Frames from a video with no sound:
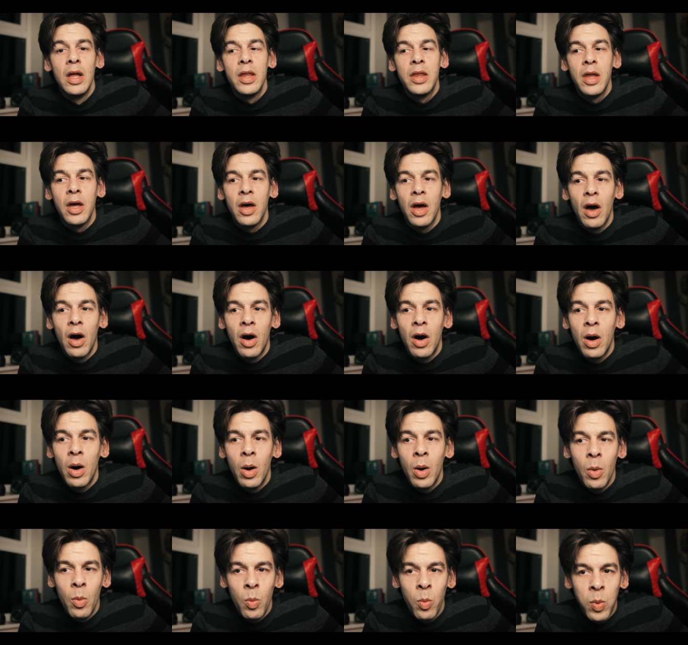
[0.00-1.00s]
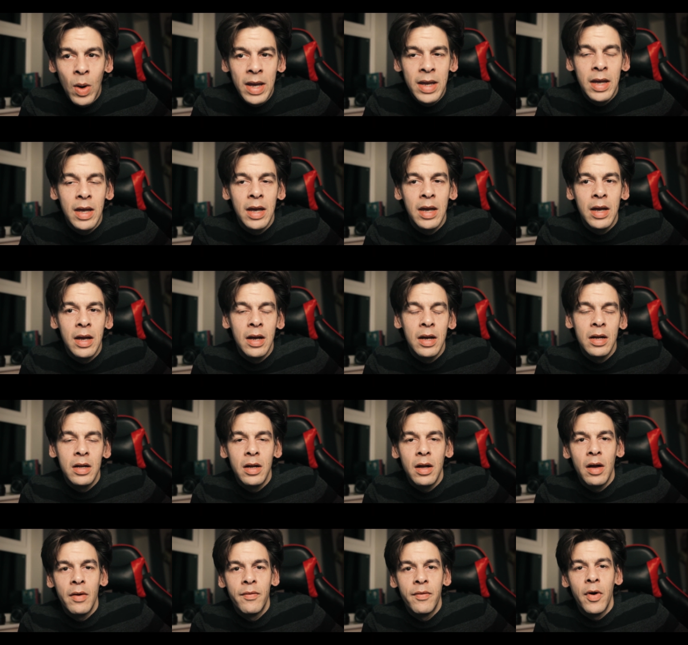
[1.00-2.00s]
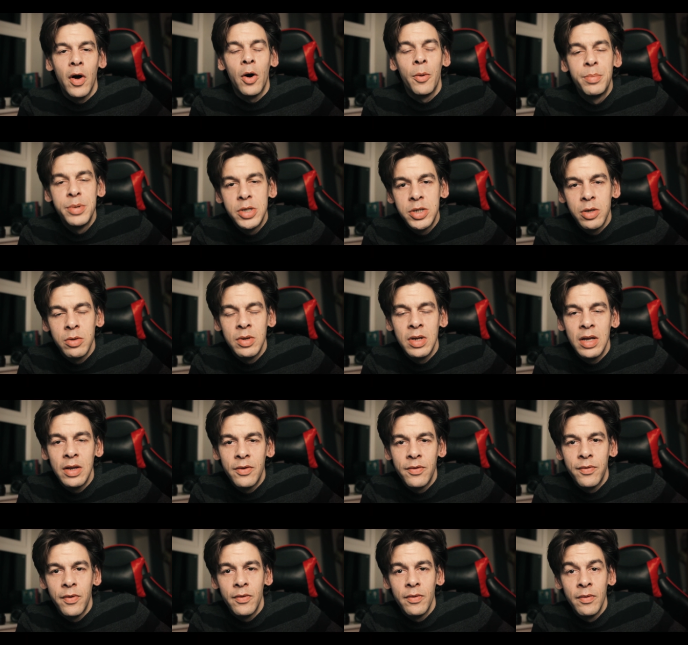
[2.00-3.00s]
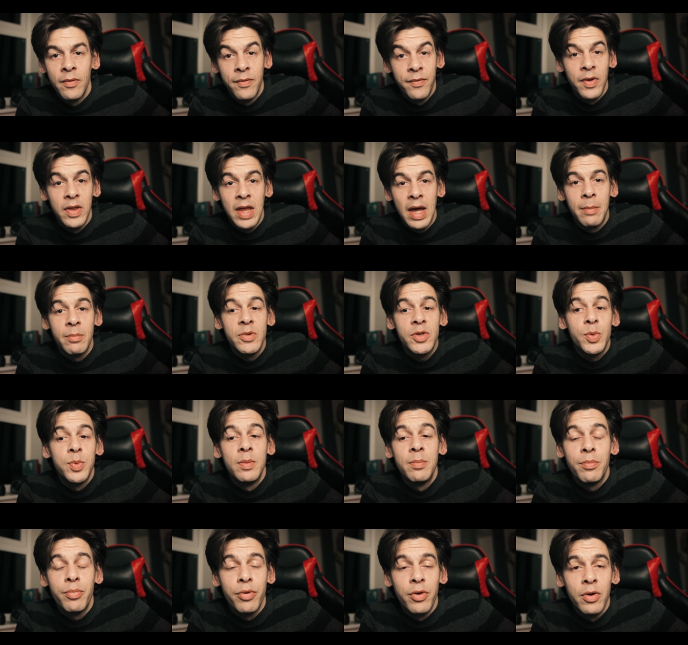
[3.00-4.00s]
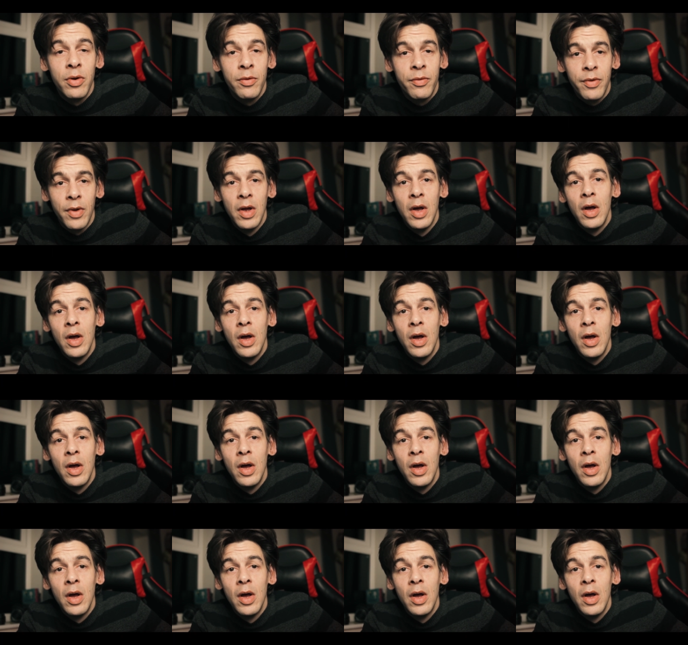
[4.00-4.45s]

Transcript: that are waiting for opportunities for them to improve